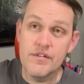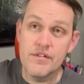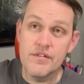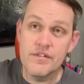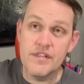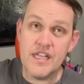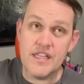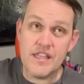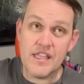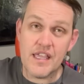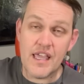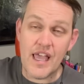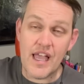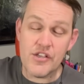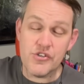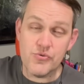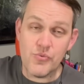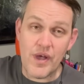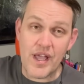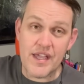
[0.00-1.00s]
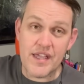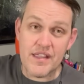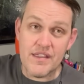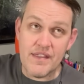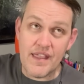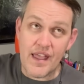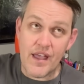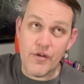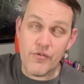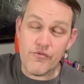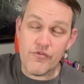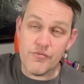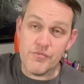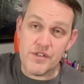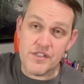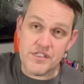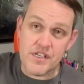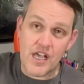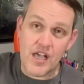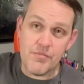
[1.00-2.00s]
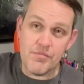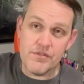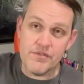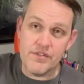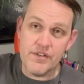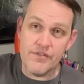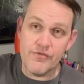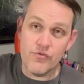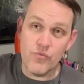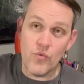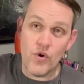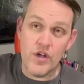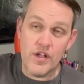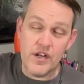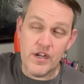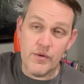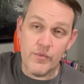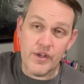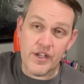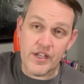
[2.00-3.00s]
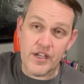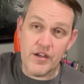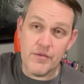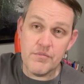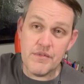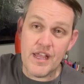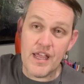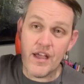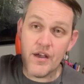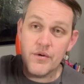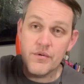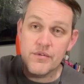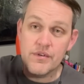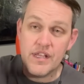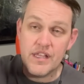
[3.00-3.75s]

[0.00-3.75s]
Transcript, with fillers: let the catch wagon down from the top of lift one and it would come down